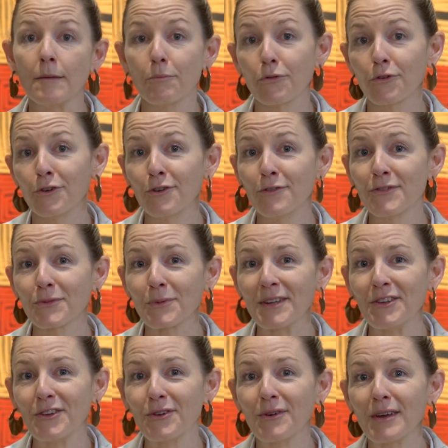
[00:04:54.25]
improves
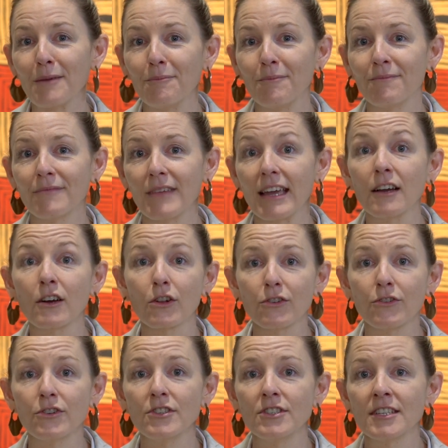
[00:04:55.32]
when you
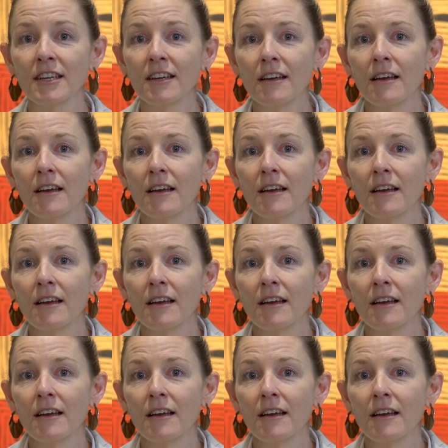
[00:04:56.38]
include